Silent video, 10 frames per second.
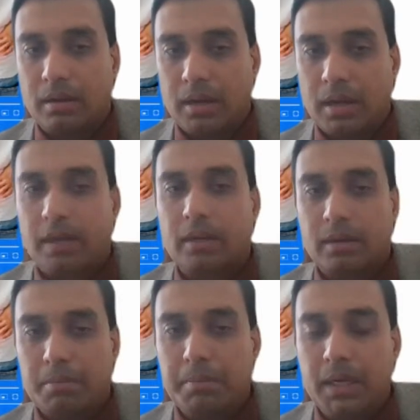like
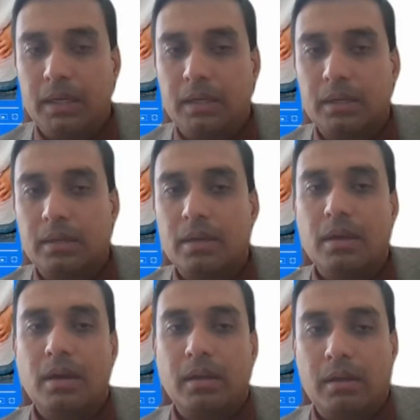meat,
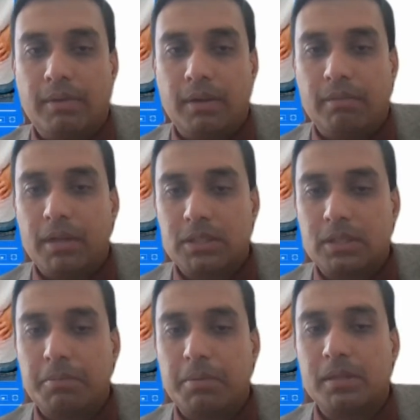even
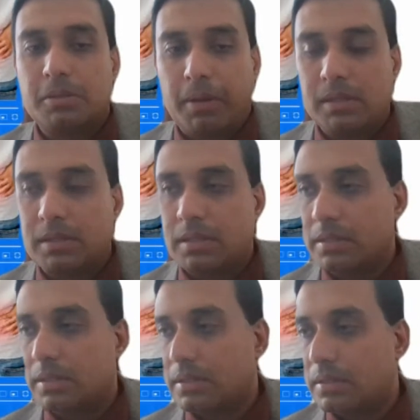vegetables,
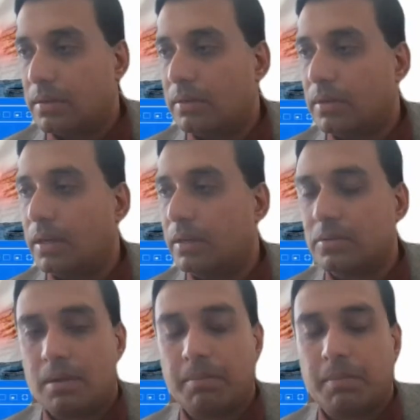pulses, okay,
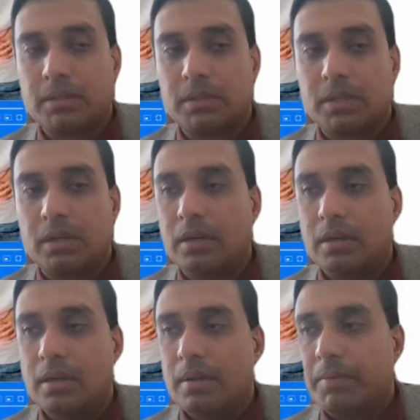to some extent,
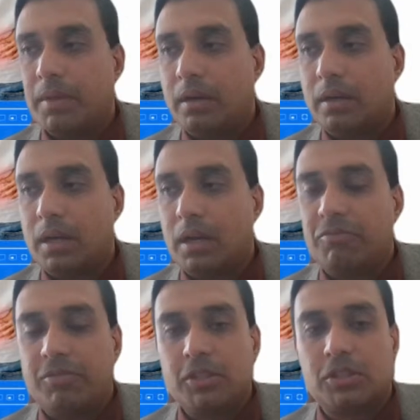and
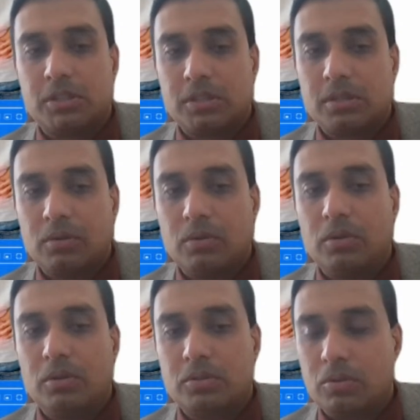again fish,
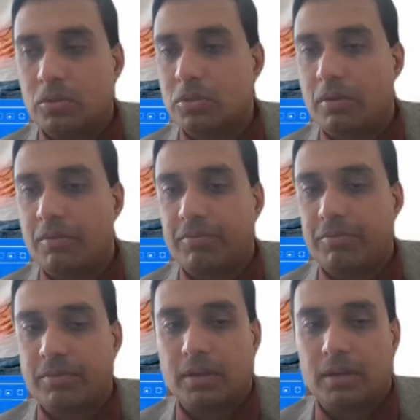good source of
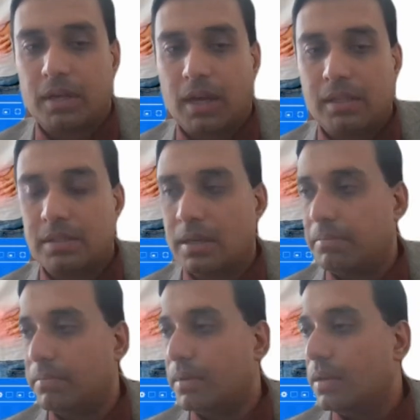
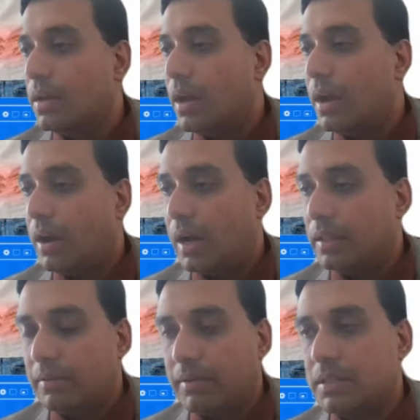calcium.
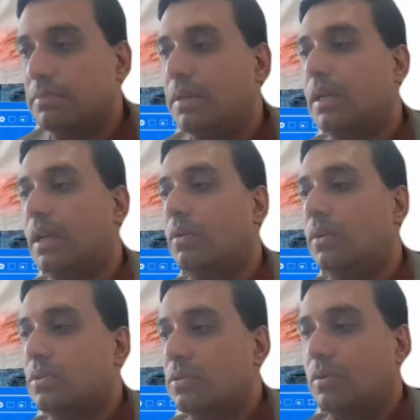Otherwise, we can
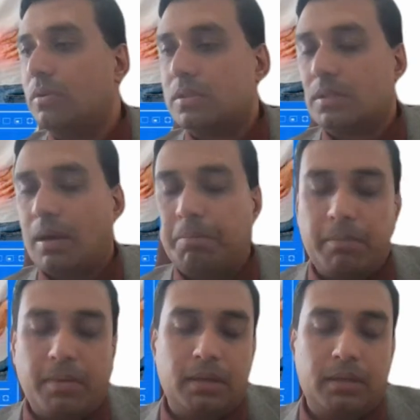also
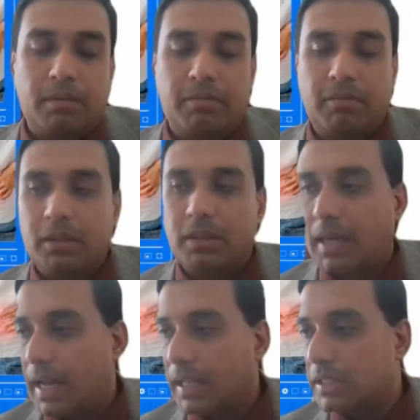supplement them with
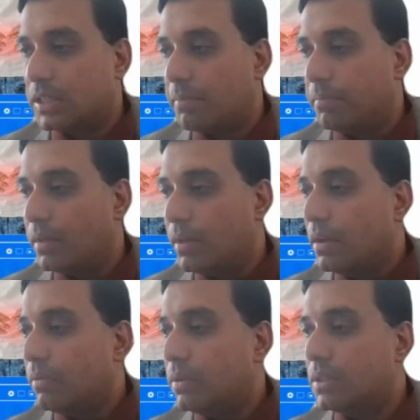calcium,
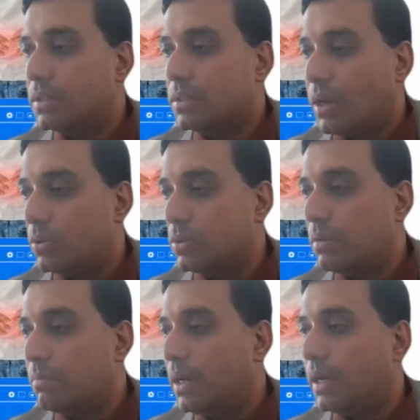which is
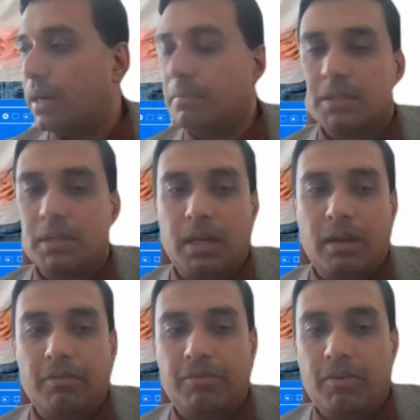1,000 milligrams a
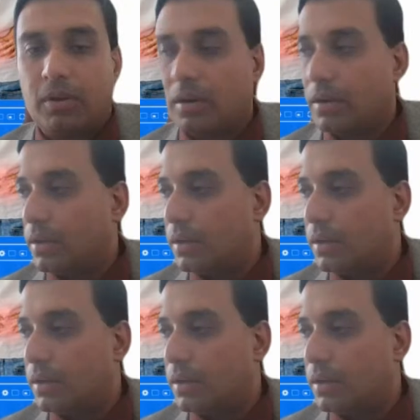day for